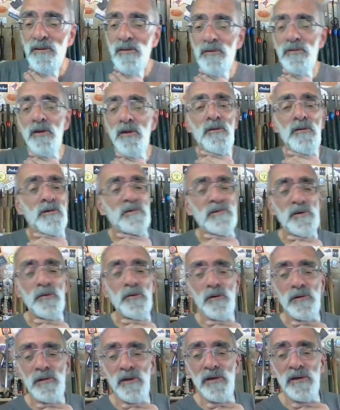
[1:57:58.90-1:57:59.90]
No, it's all
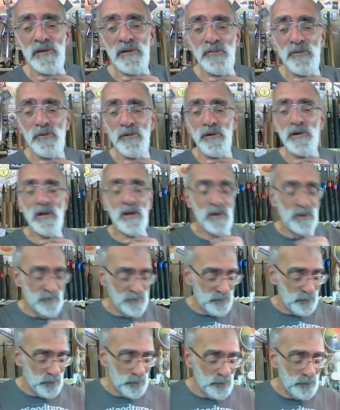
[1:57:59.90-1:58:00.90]
right, Ed. If you didn't laugh,
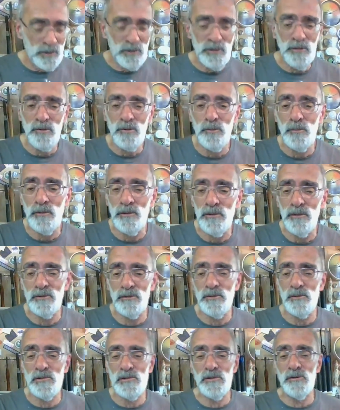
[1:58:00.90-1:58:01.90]
you wouldn't be human, and
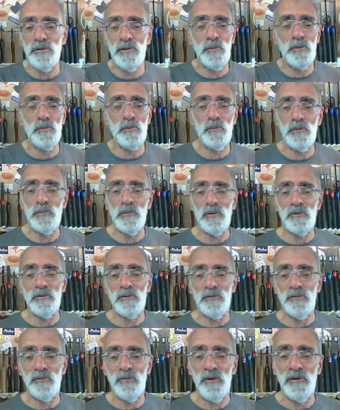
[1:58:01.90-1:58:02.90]
you certainly wouldn't be my
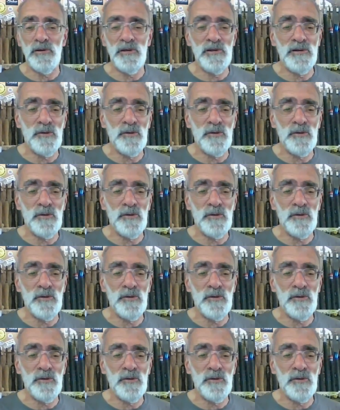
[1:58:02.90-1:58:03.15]
good friend Ed